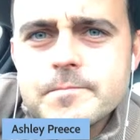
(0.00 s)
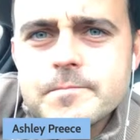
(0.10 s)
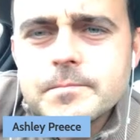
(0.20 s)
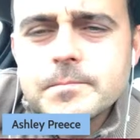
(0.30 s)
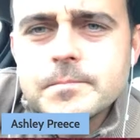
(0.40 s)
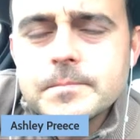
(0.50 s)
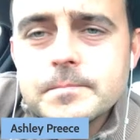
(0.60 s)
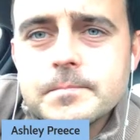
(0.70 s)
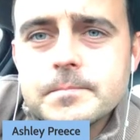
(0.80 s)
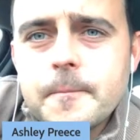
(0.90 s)

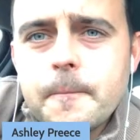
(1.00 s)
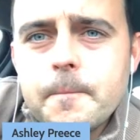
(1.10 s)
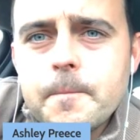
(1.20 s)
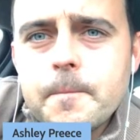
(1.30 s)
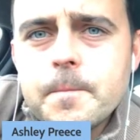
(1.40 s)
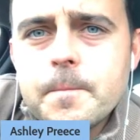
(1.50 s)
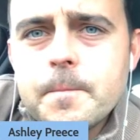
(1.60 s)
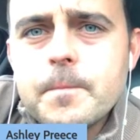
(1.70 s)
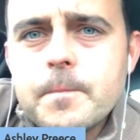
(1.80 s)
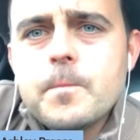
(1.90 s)

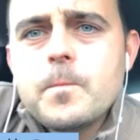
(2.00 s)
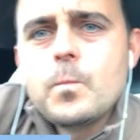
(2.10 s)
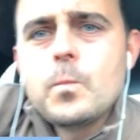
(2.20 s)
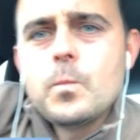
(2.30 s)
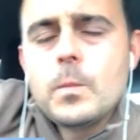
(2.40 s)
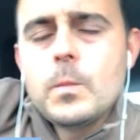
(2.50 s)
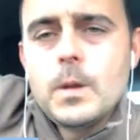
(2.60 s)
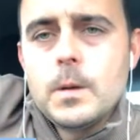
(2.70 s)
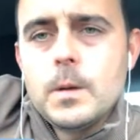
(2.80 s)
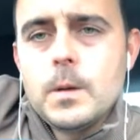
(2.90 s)

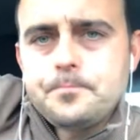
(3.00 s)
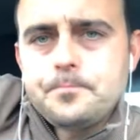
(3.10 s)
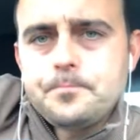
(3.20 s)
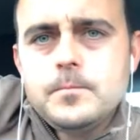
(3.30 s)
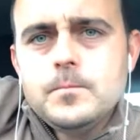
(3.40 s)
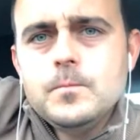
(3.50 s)
No words are spoken by the person on screen.